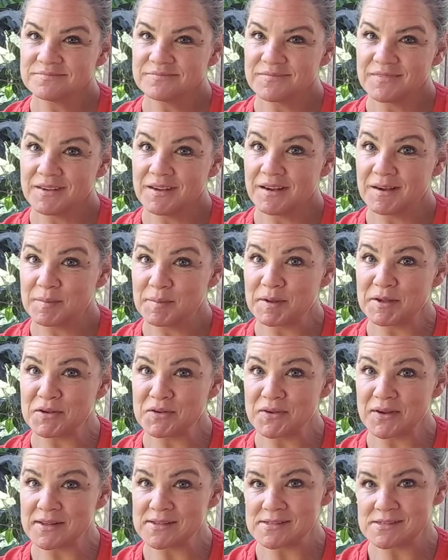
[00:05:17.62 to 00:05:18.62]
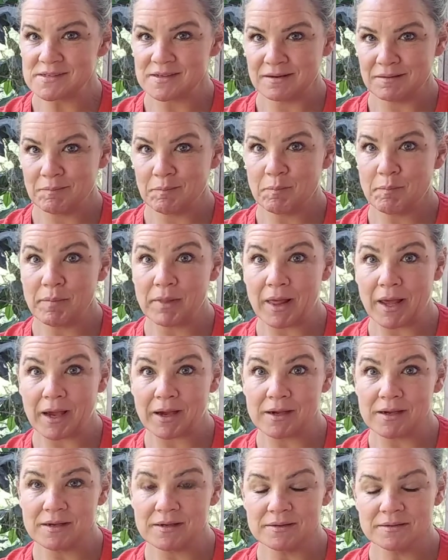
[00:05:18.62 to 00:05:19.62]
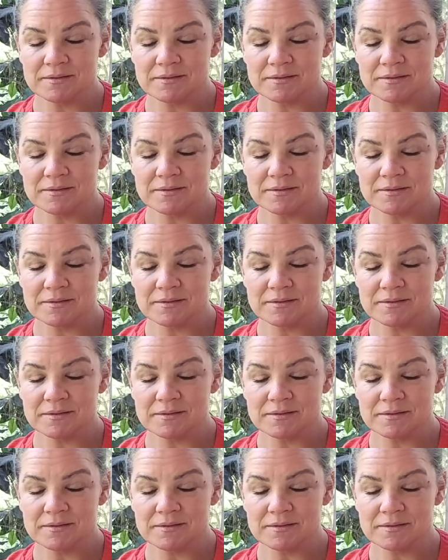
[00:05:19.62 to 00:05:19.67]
Yeah, I bet you guessed it. Black.